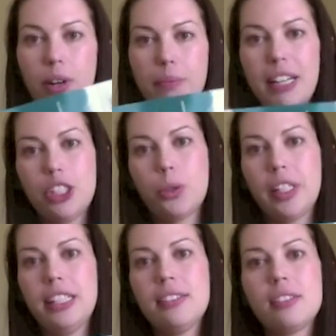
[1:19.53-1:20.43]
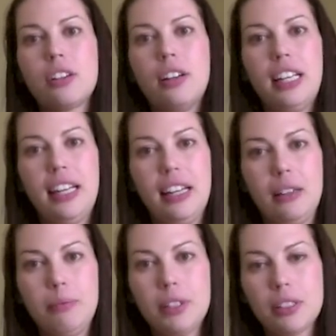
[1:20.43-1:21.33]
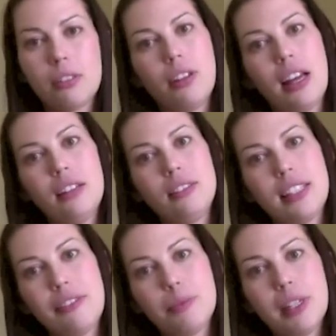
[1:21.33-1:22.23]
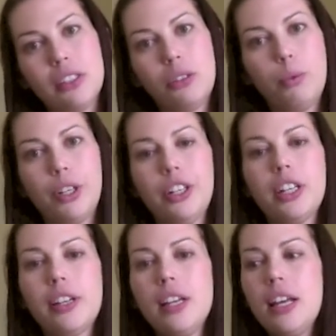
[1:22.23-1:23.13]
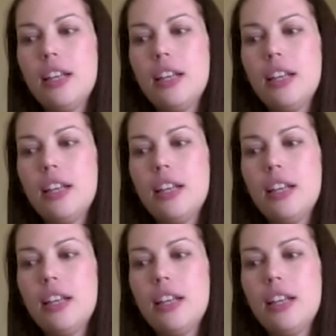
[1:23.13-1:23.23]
of my short ends is already hemmed, so that saves me a little work.